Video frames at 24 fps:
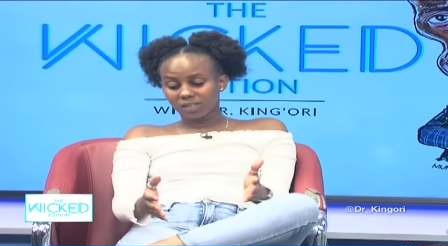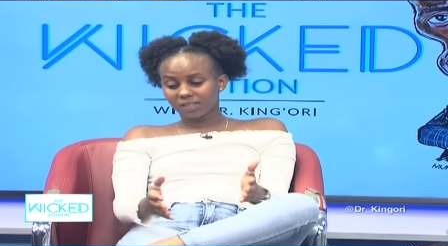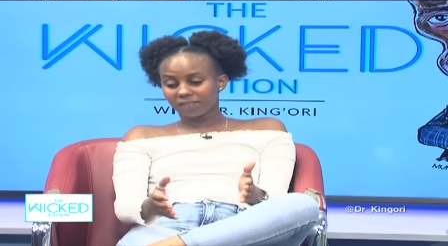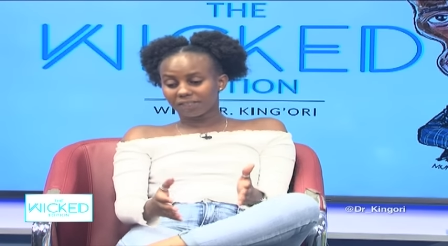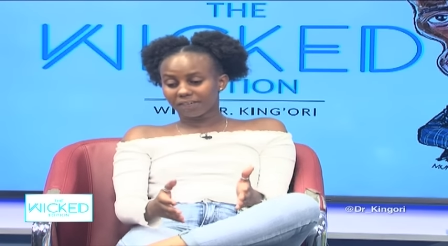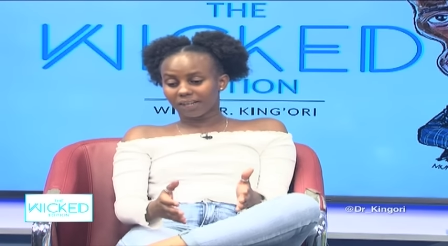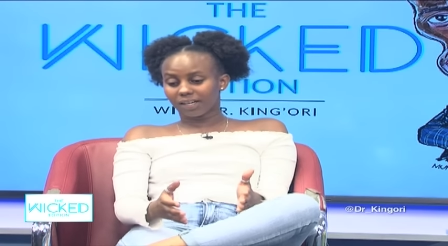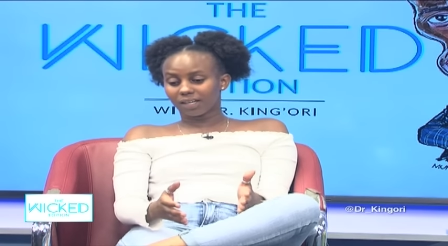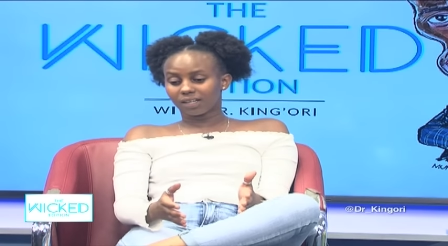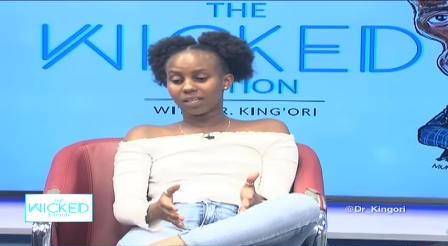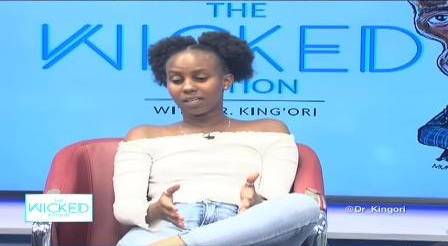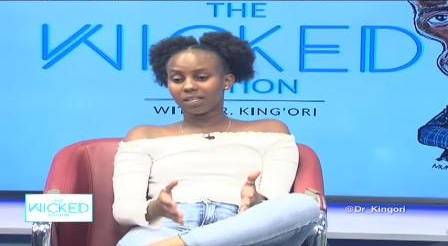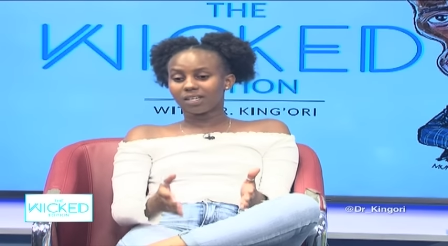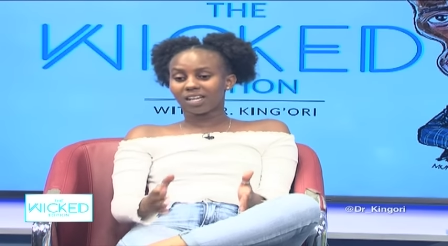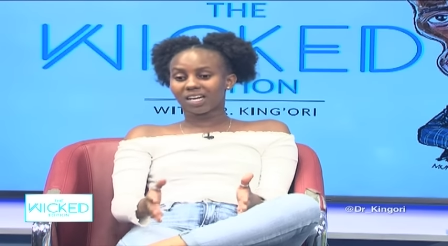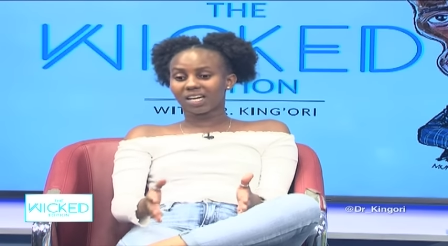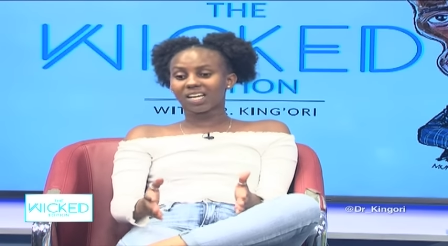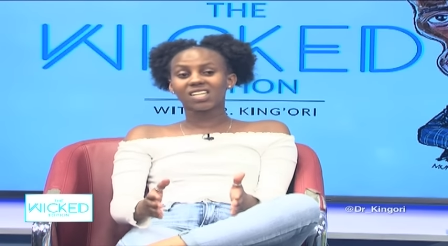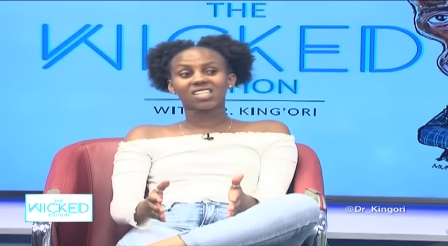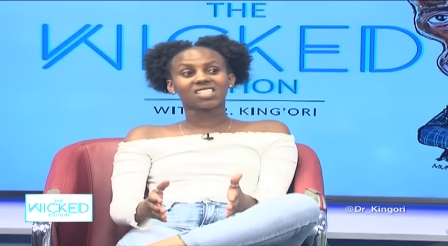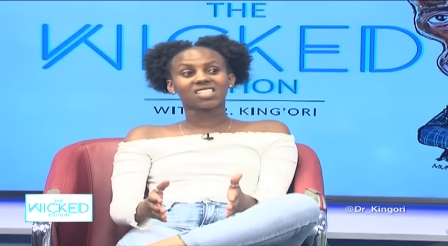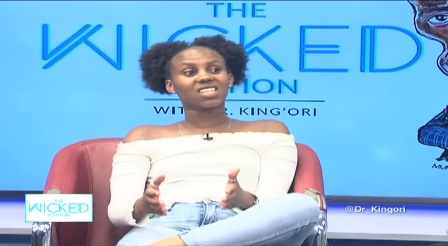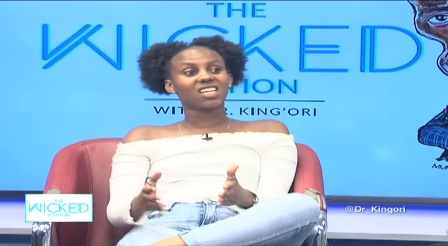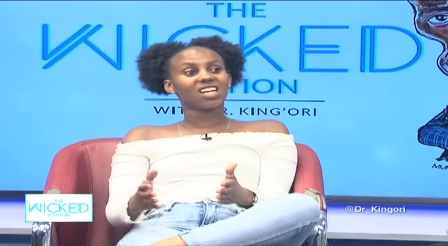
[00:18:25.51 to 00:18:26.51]
even
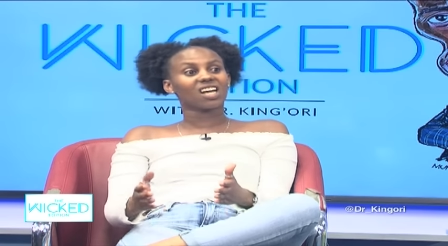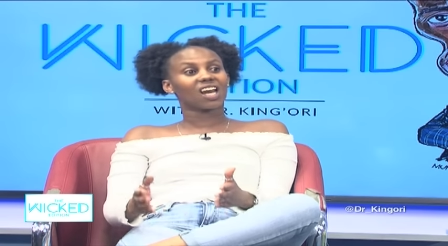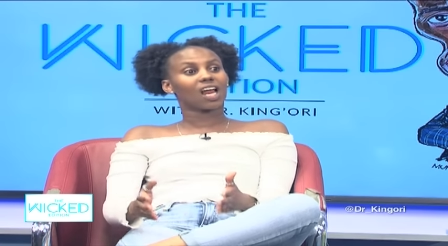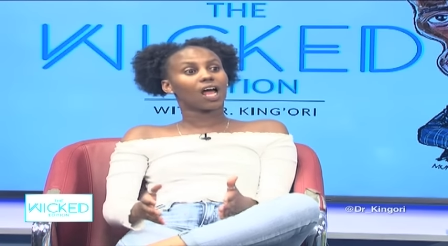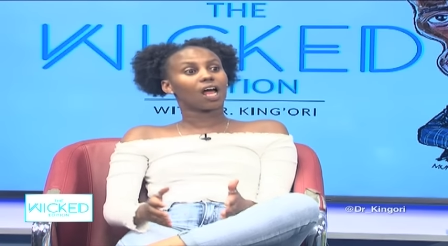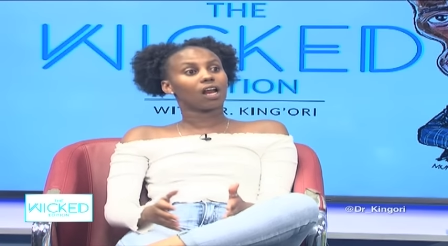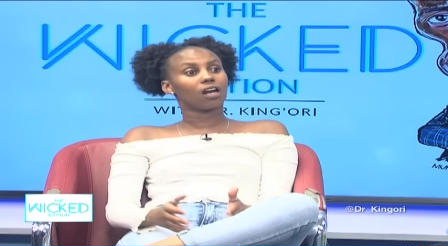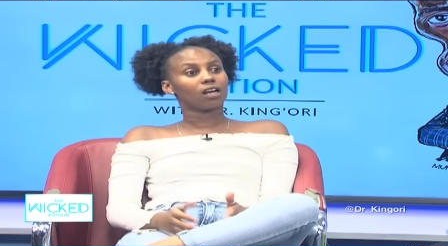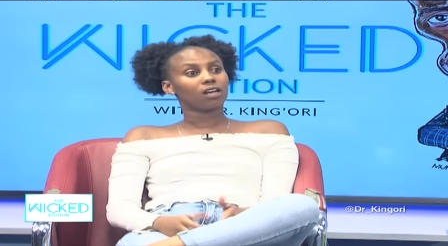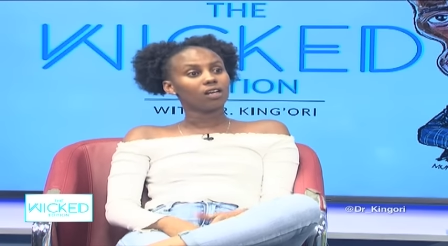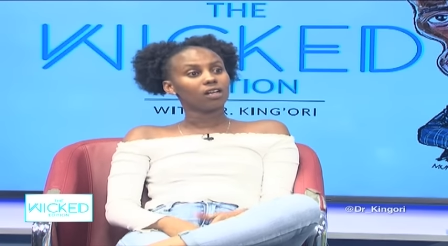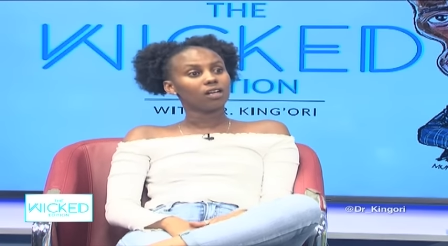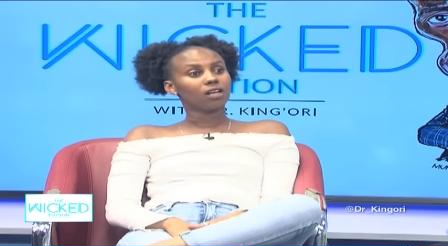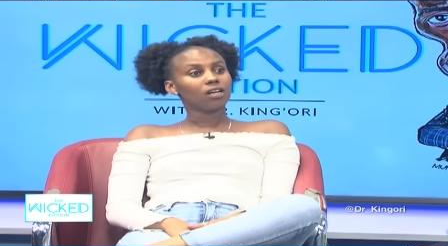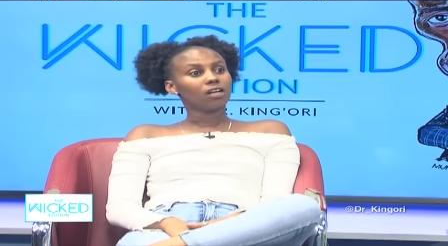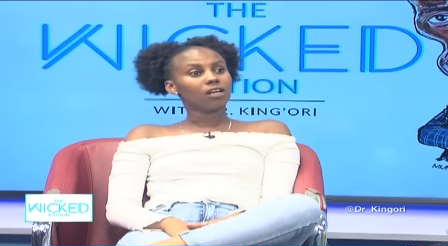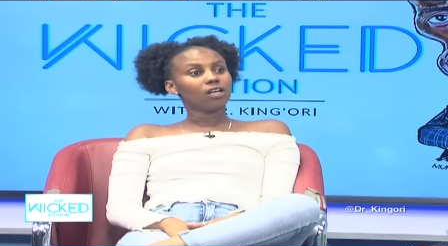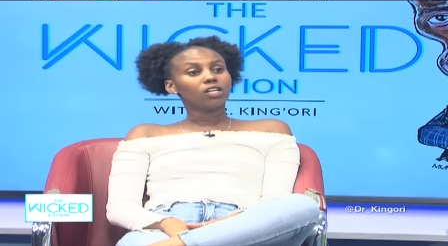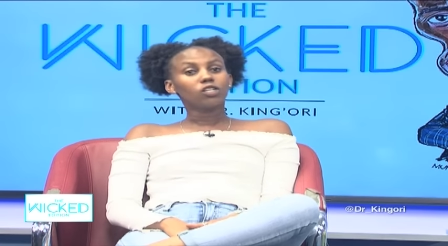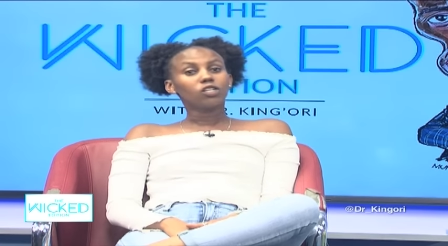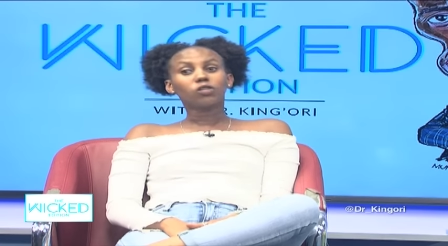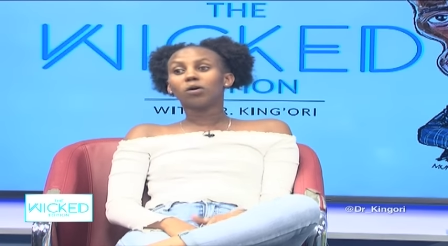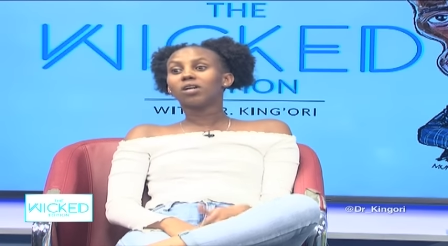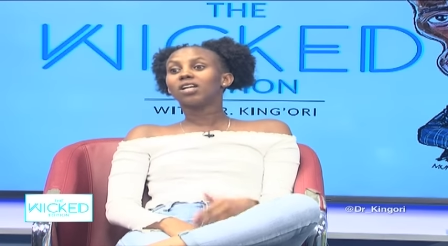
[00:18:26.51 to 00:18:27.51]
inheriting land,
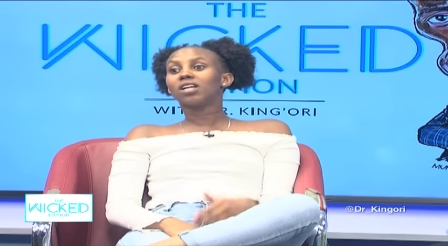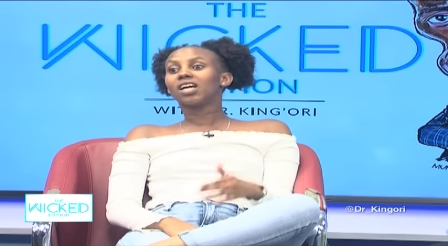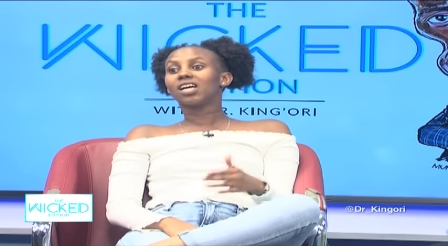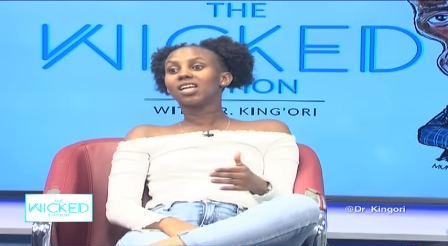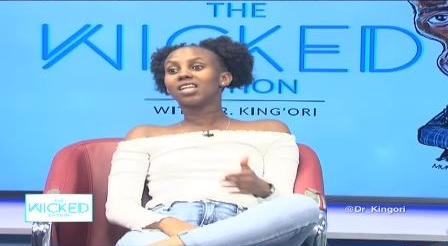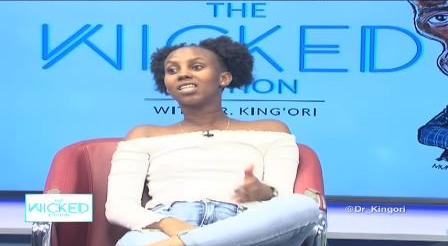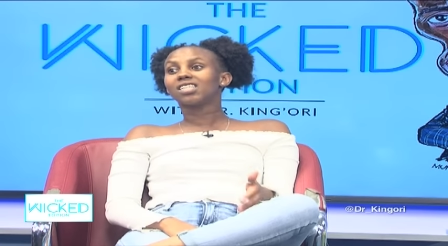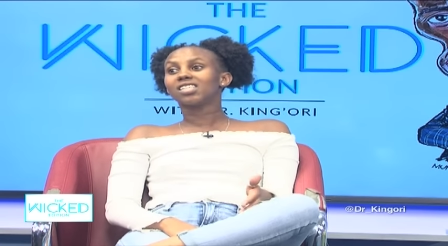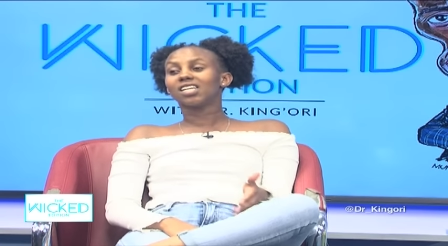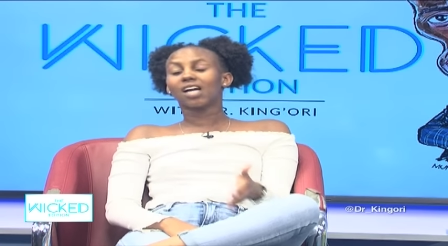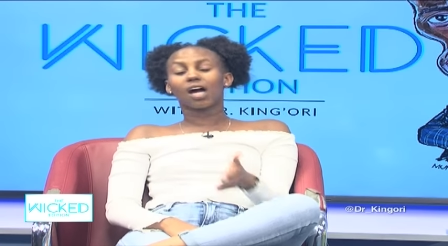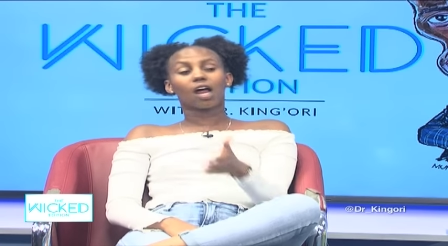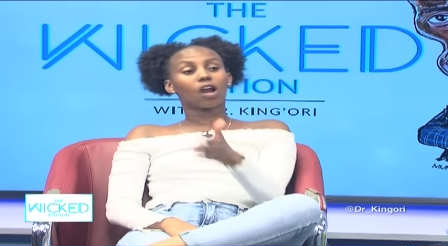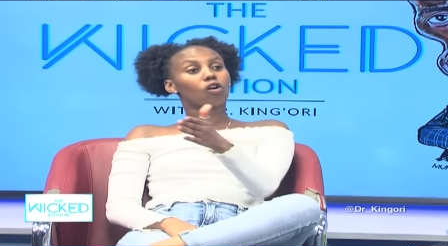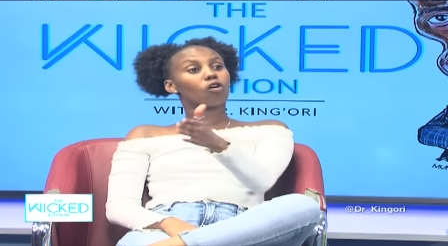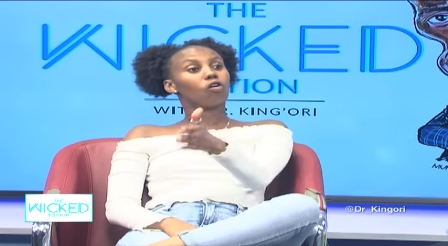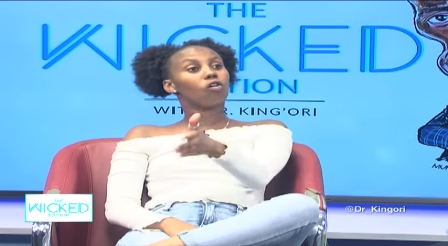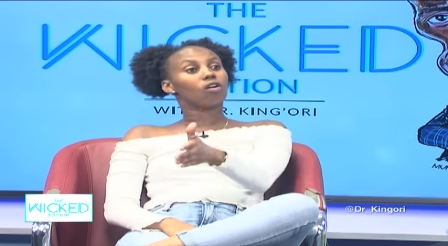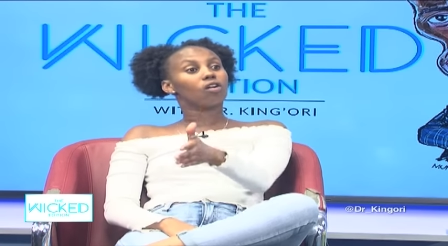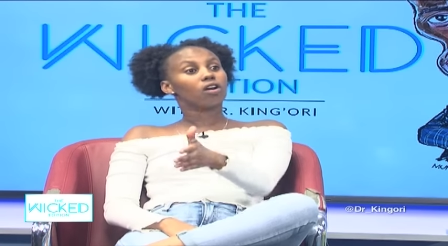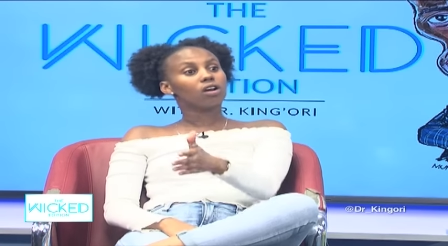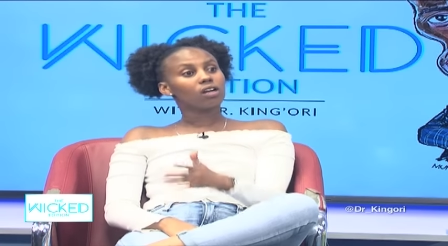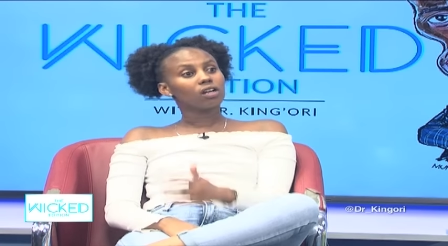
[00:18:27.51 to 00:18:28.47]
you're inheriting a loan.